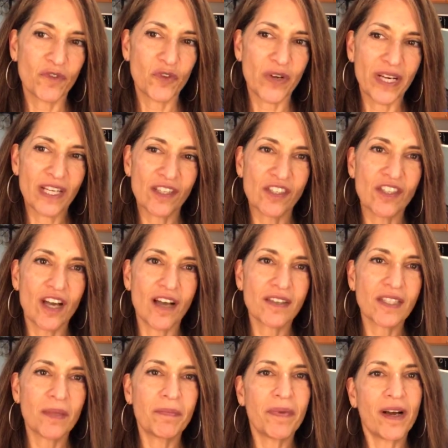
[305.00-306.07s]
trading
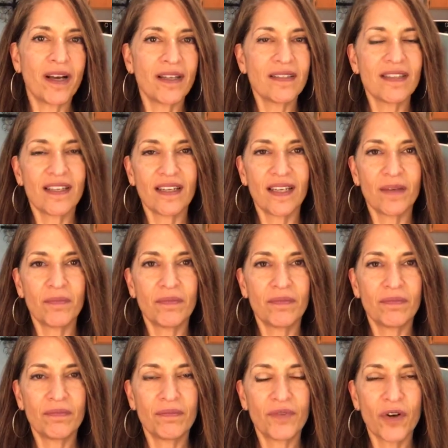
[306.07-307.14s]
stocks and bonds at a
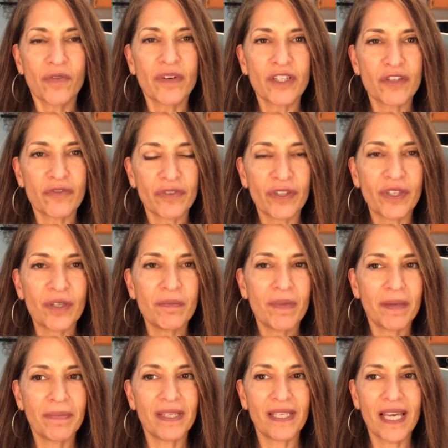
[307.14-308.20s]
brokerage firm.
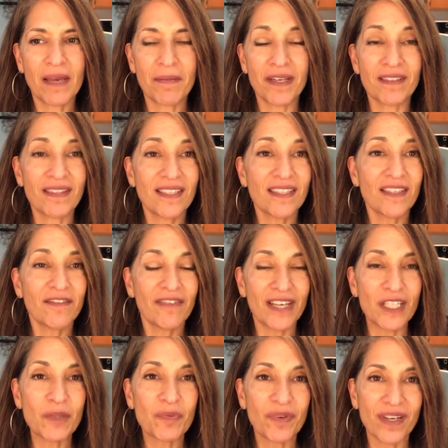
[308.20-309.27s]
I became an assistant
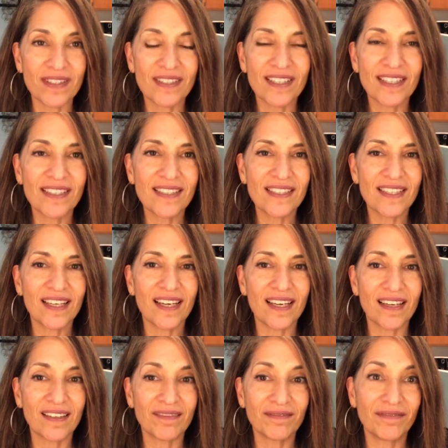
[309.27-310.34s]
vice president
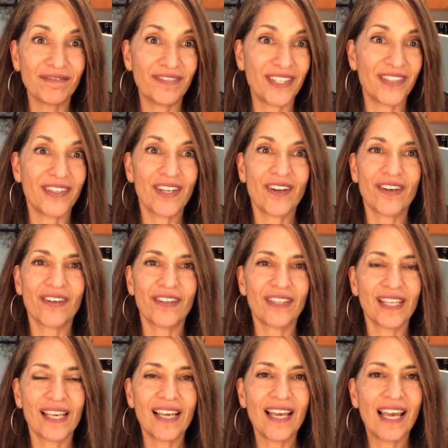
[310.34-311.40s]
uh, very
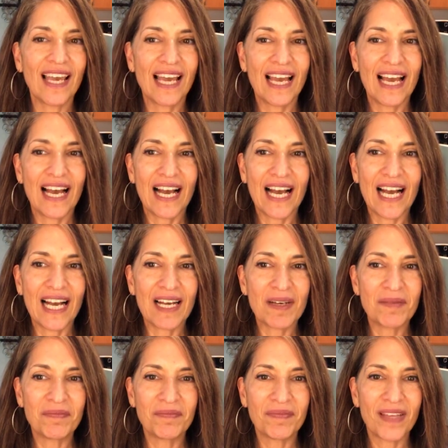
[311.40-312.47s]
early.
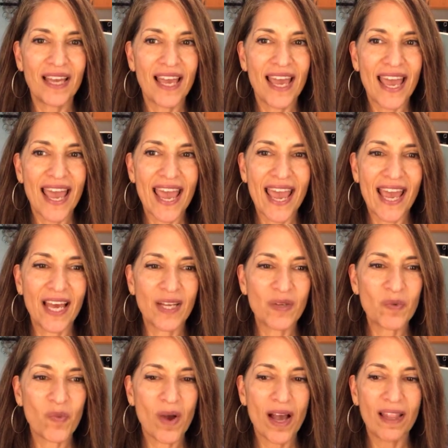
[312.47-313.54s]
Um,
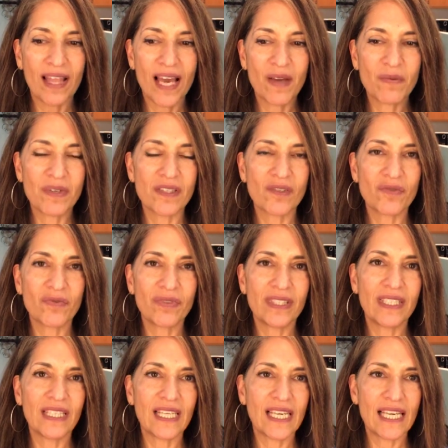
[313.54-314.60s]
and while I was
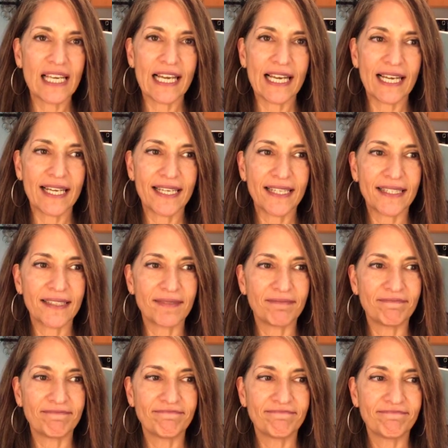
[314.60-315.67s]
really
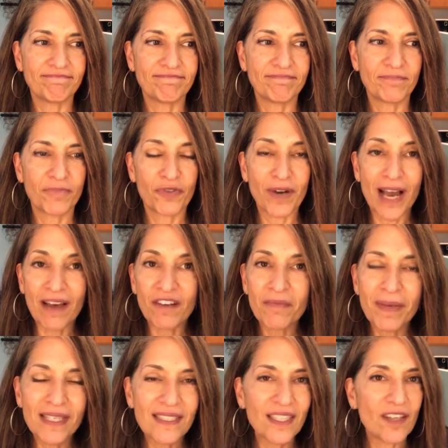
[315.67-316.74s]
um, proud of
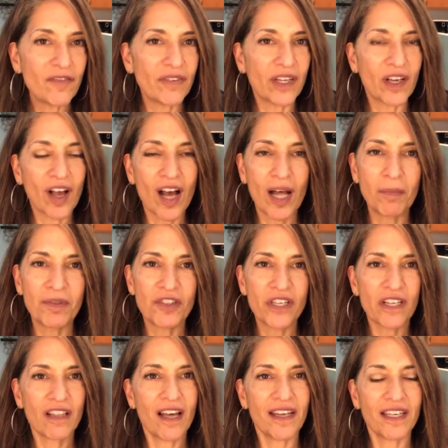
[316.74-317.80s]
myself and
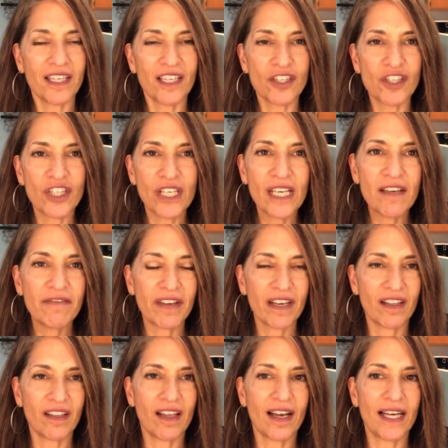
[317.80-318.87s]
accomplishing a lot and
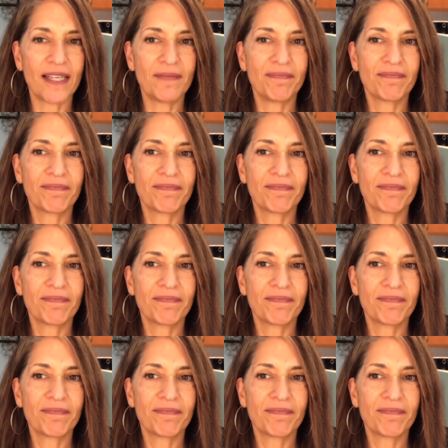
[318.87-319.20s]
achieving a lot,